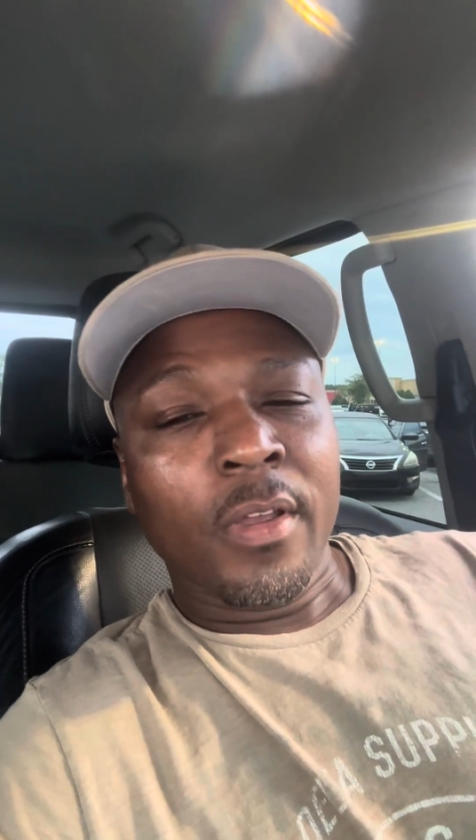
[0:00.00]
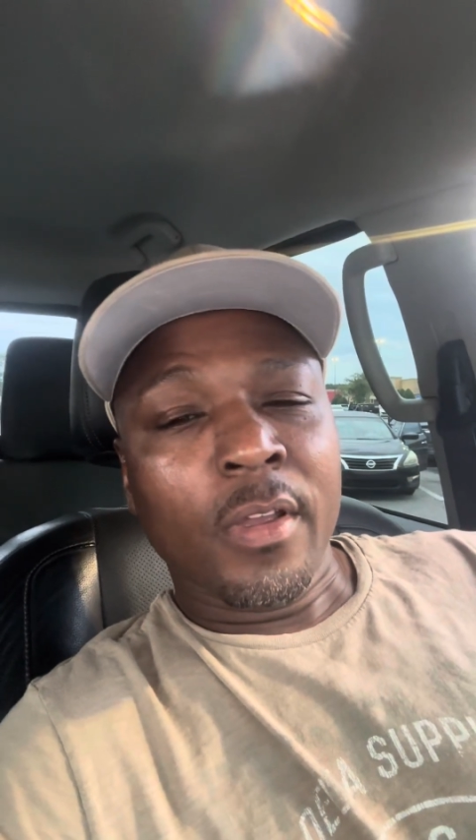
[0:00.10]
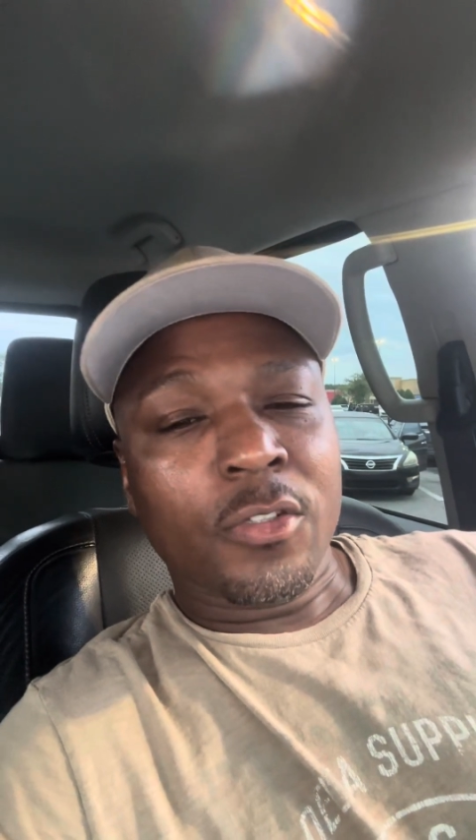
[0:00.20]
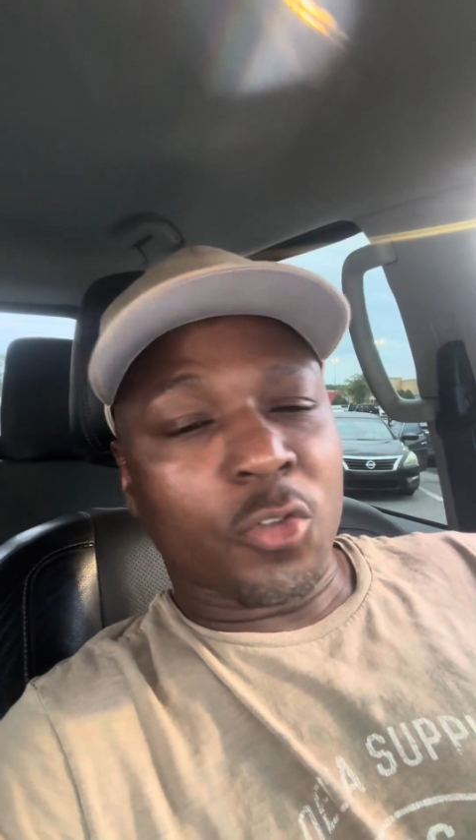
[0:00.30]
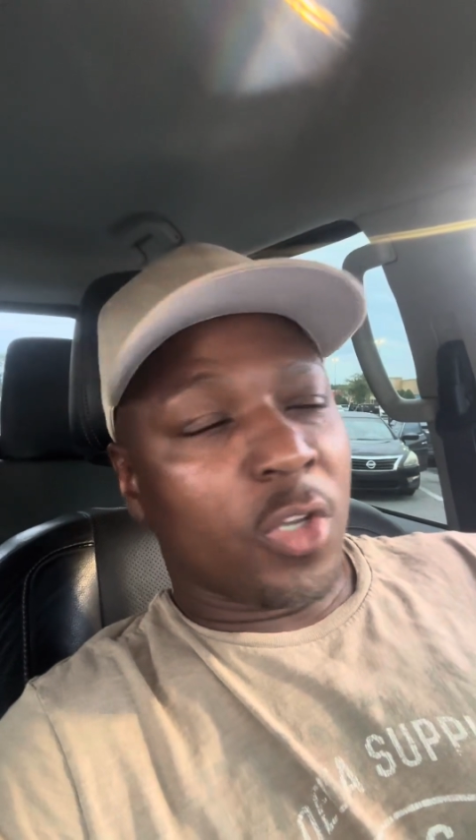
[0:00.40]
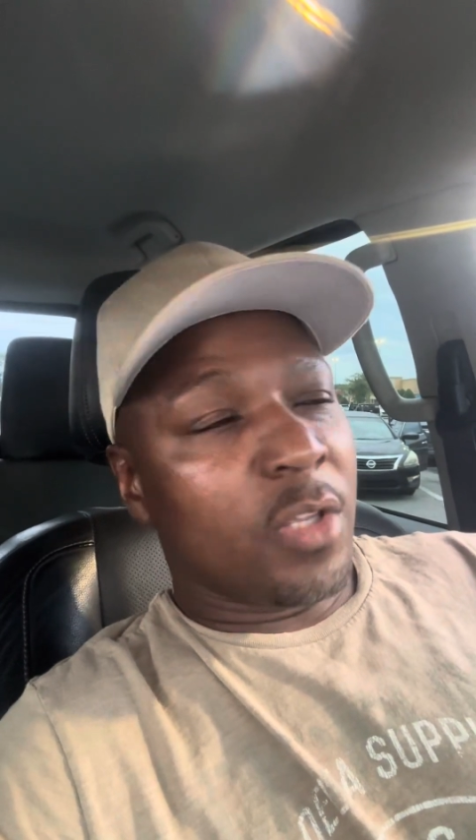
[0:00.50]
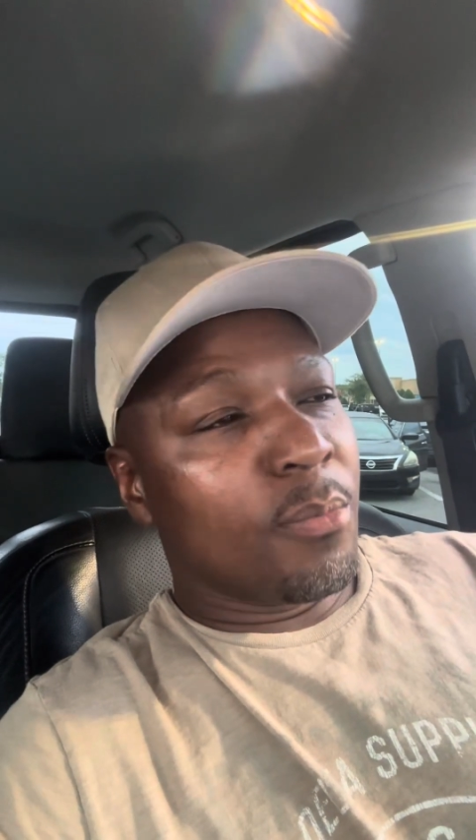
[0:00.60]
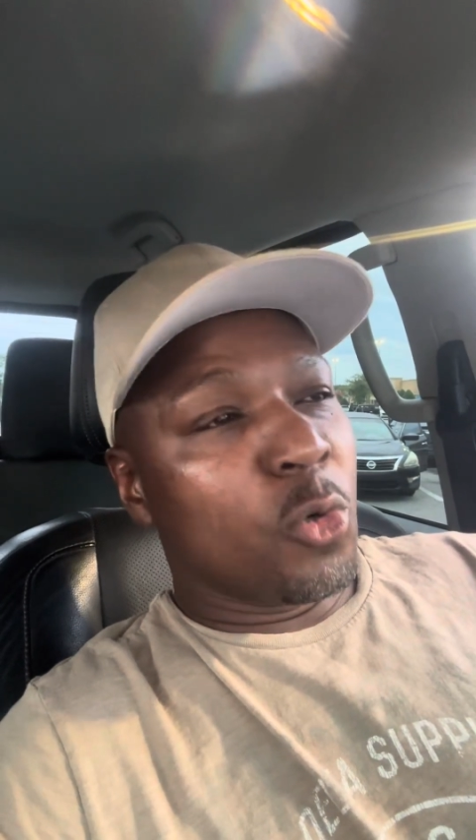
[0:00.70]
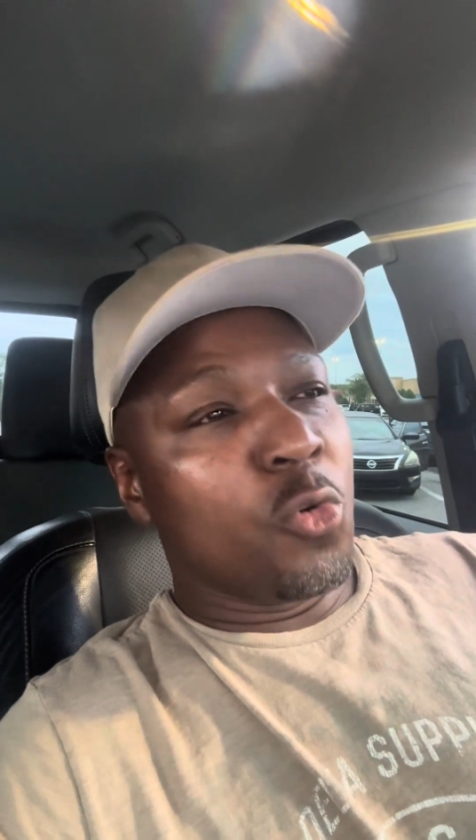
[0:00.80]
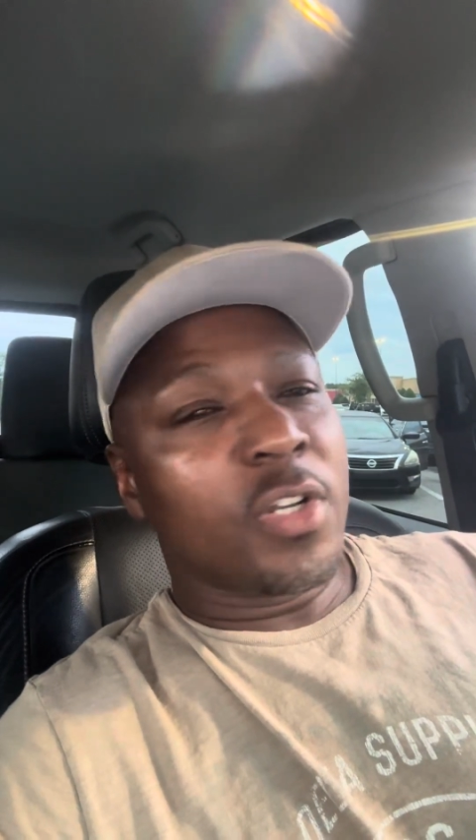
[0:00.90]
So he
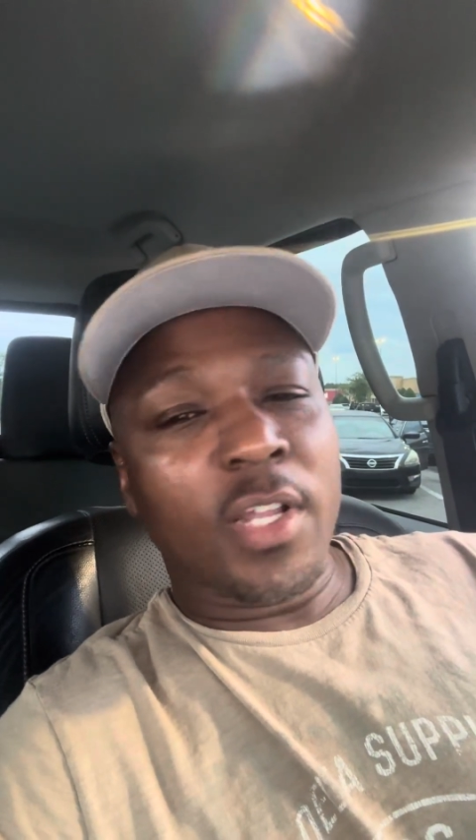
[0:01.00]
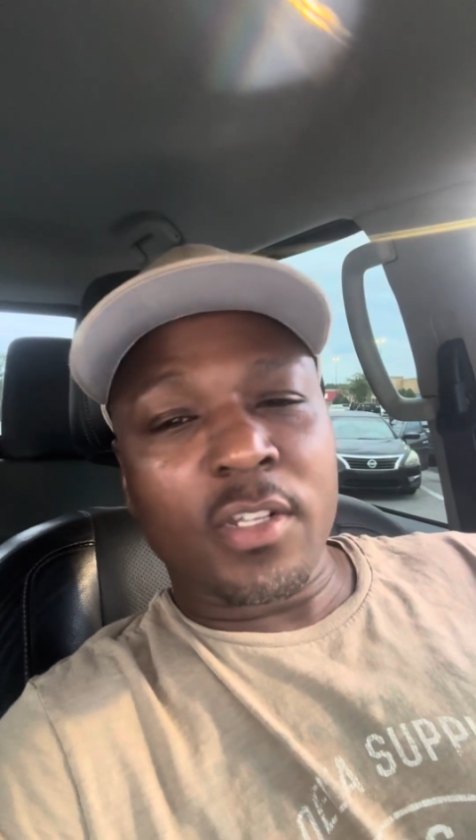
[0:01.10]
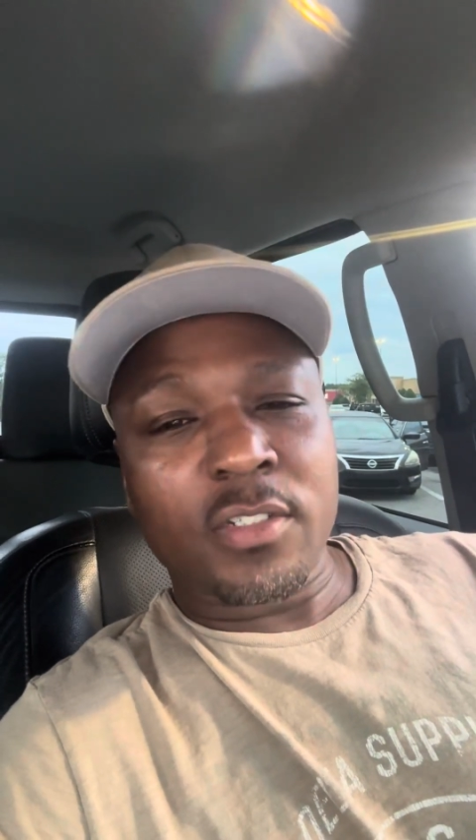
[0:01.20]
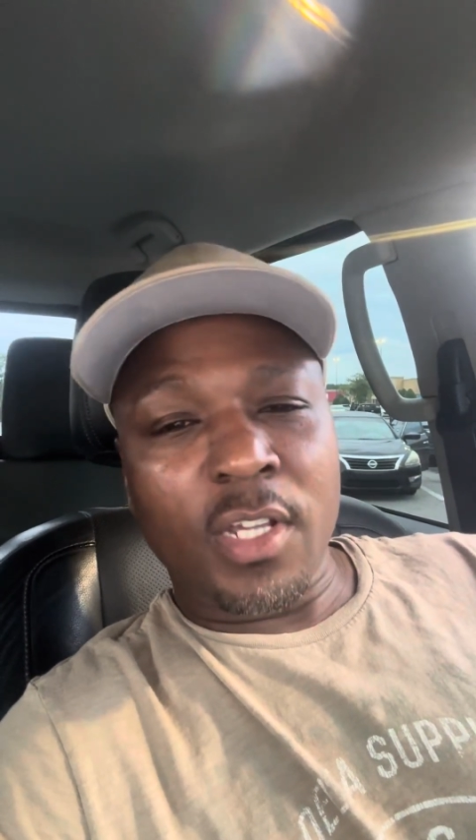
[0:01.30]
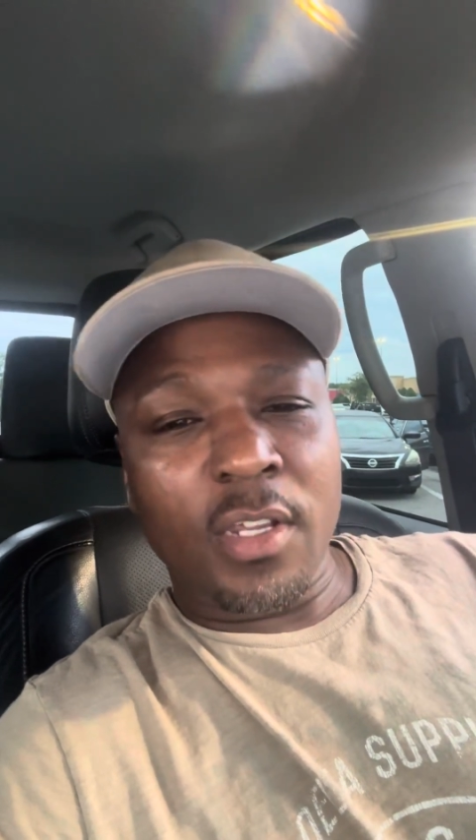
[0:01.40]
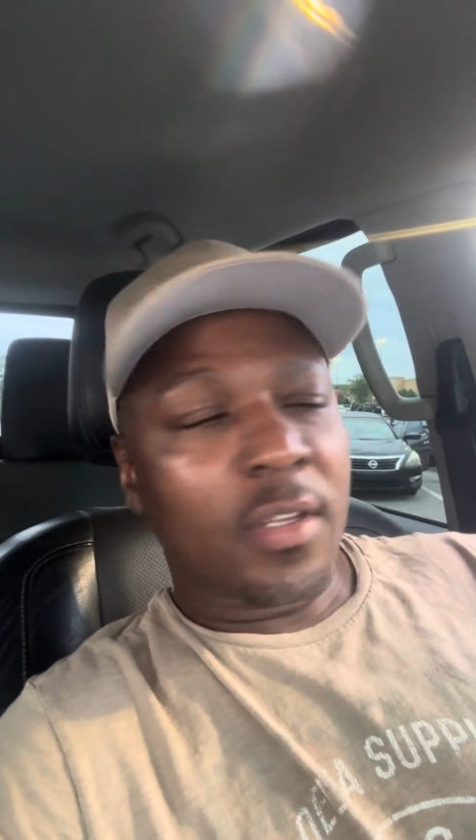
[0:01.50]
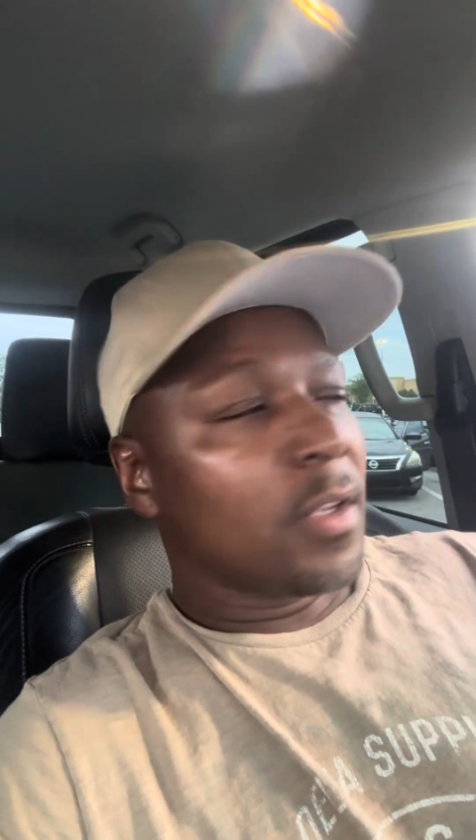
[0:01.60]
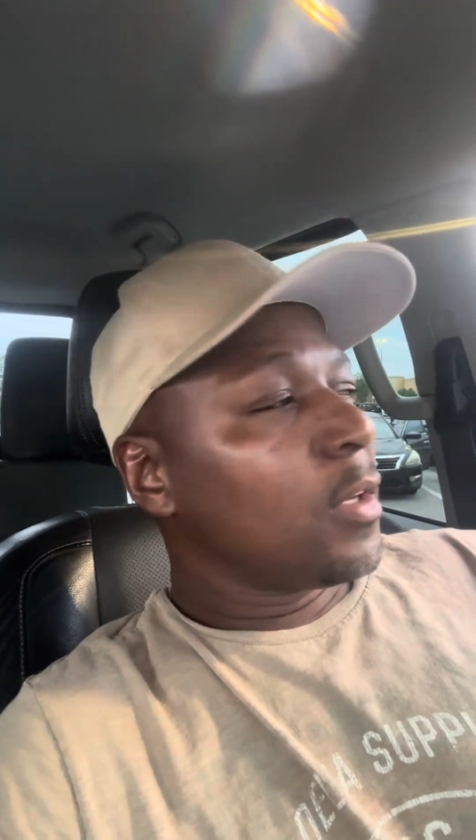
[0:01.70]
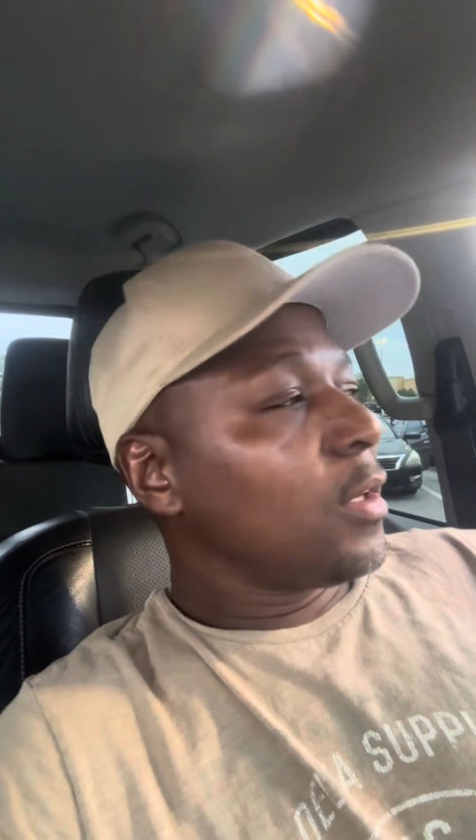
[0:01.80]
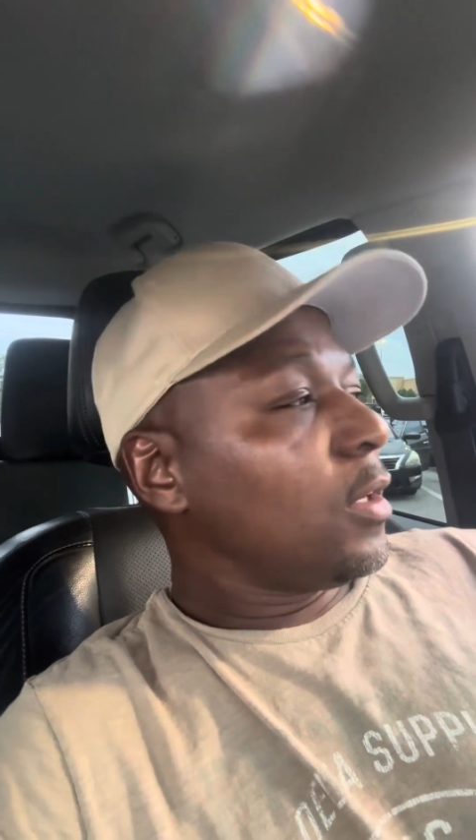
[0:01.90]
moved the next day,
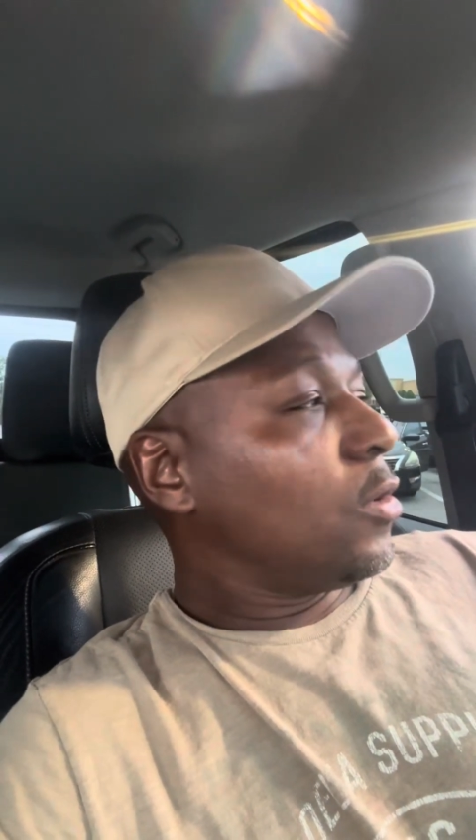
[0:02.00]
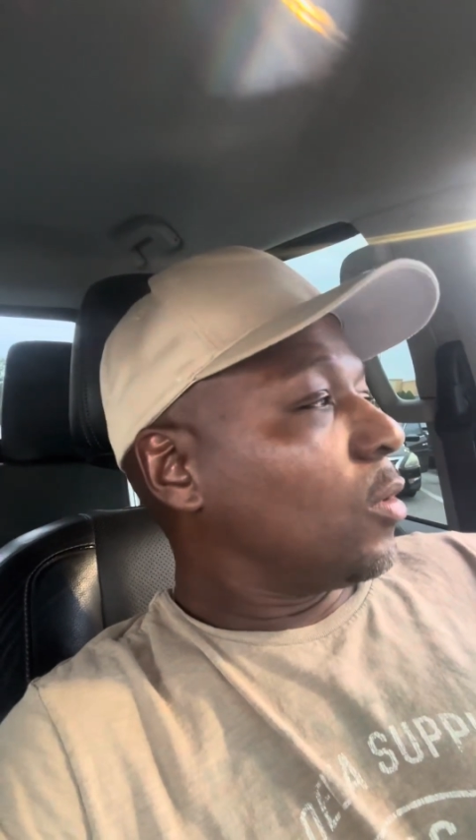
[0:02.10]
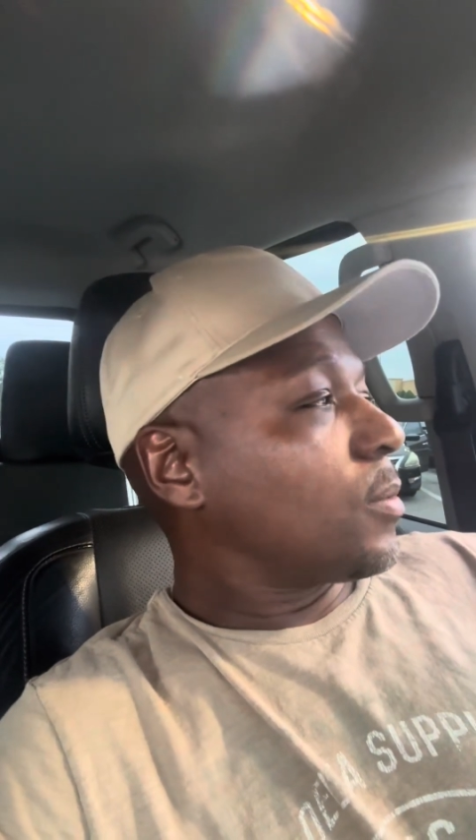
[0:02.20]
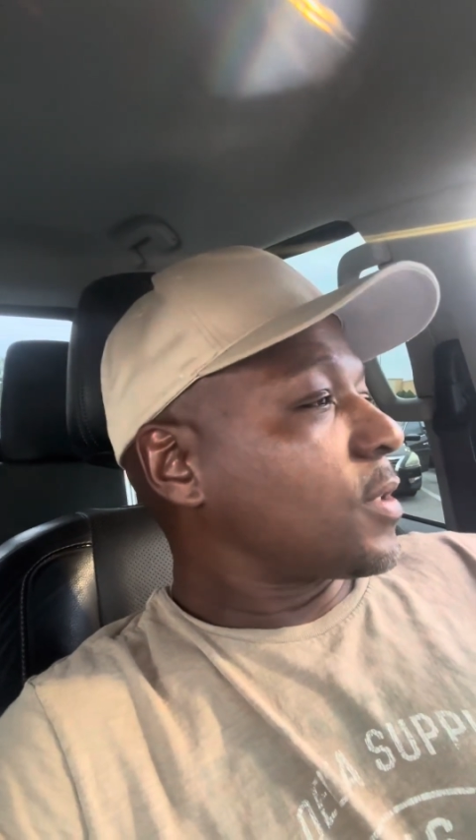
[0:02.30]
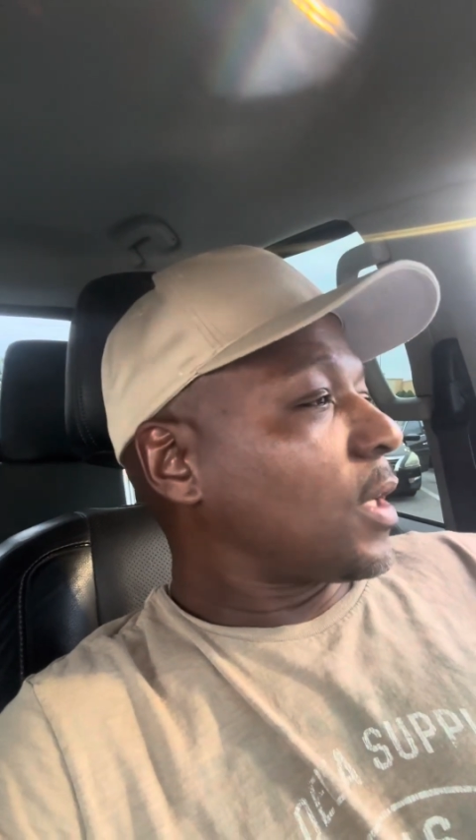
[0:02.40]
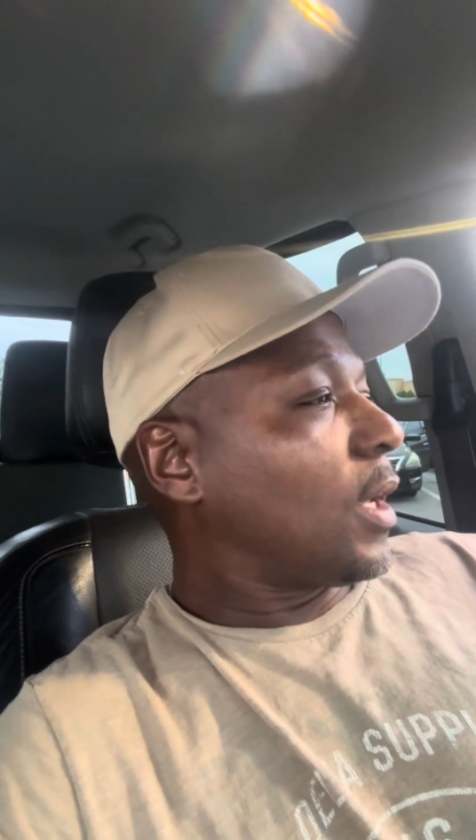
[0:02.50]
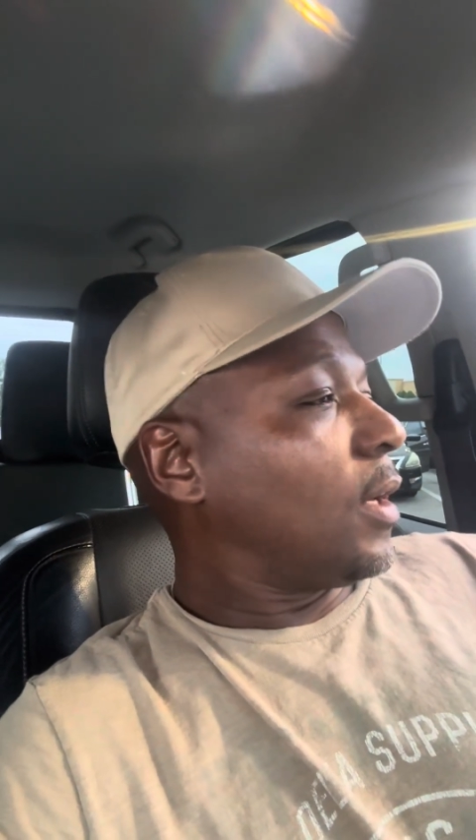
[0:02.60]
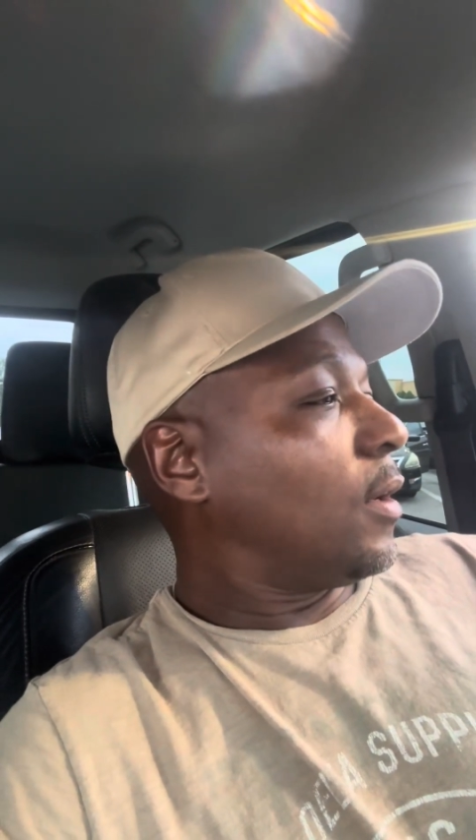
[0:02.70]
you know what I'm saying?